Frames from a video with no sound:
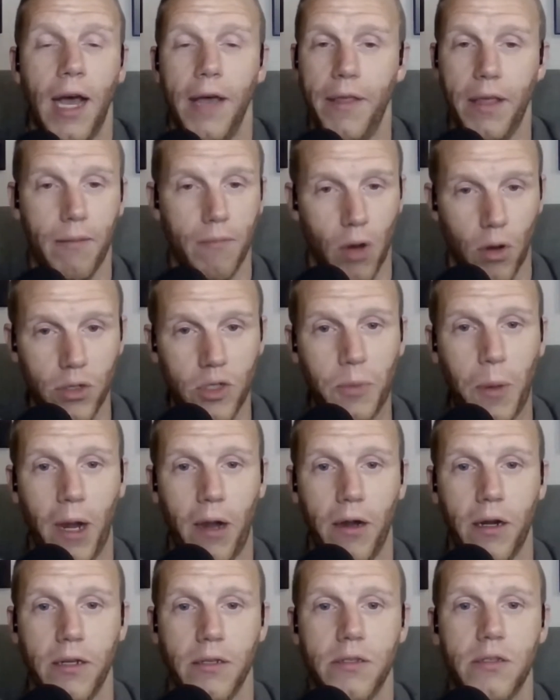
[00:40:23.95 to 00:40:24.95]
I think most
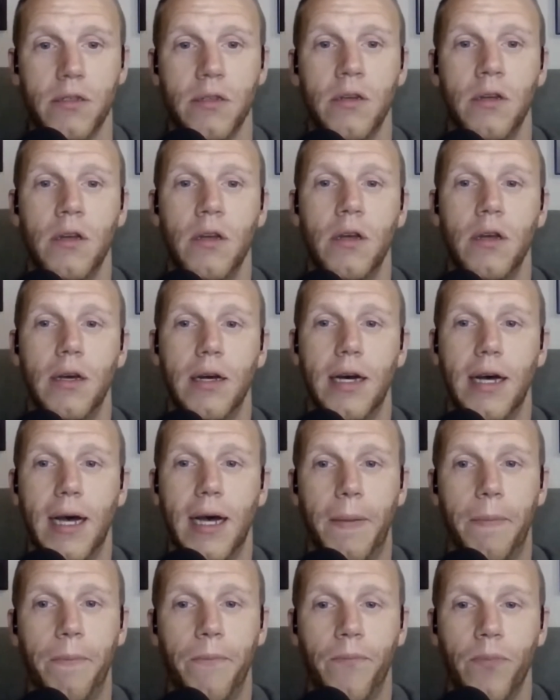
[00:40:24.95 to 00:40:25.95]
parents
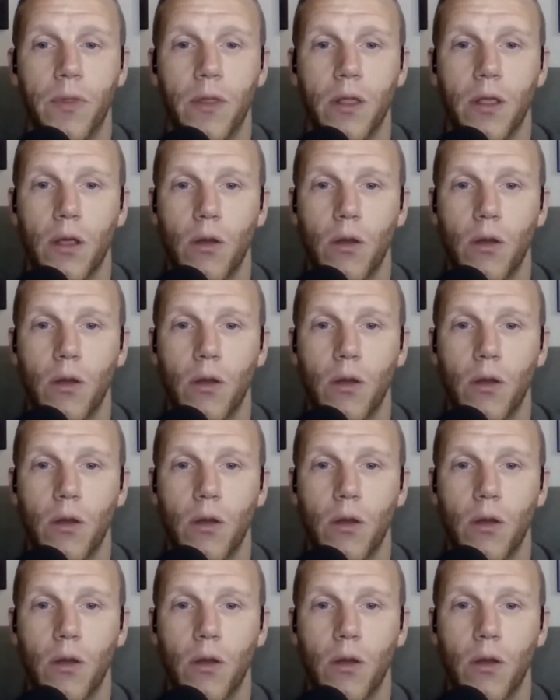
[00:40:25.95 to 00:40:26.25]
um,